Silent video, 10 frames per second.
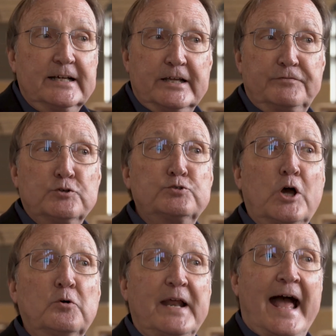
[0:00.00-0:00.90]
if you
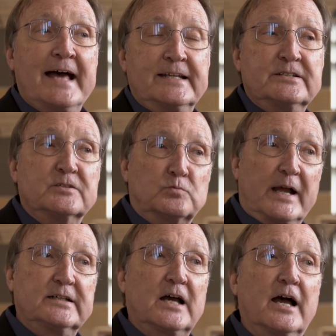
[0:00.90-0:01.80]
don't add in the
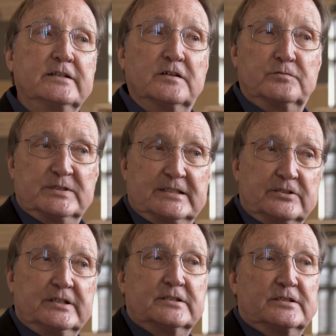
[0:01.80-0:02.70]
right kind of
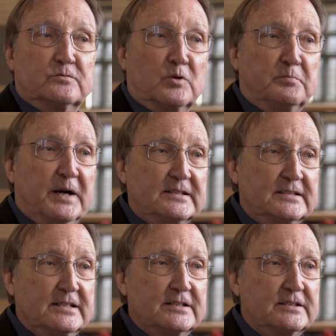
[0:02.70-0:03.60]
resilience and
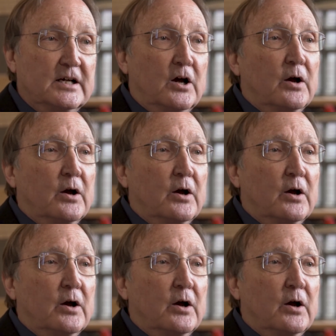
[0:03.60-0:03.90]
robustness,